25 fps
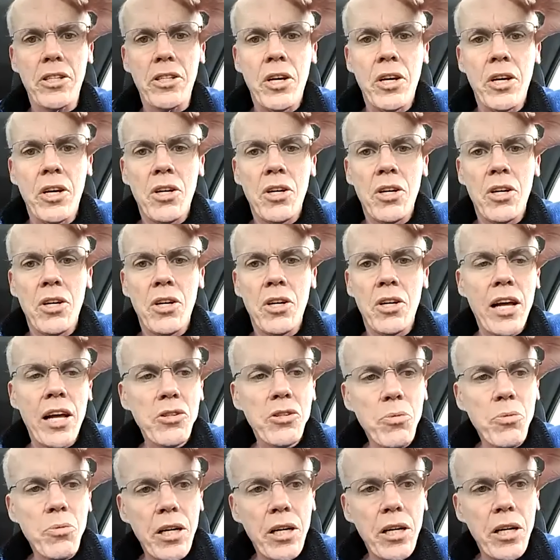So that's
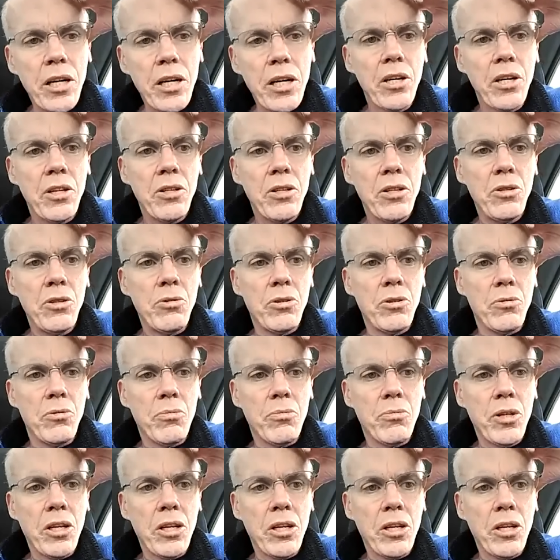why, you know,
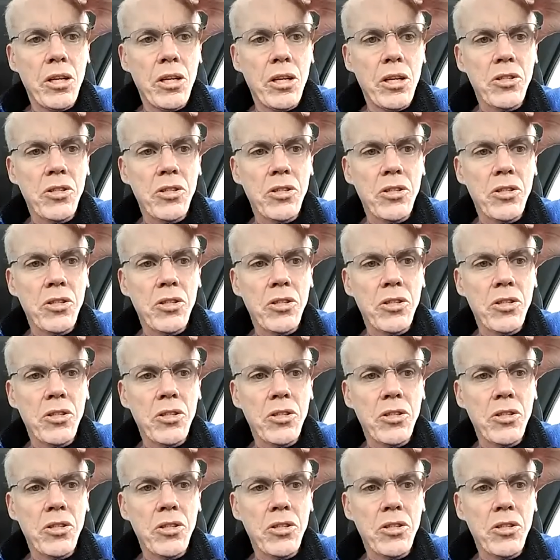things like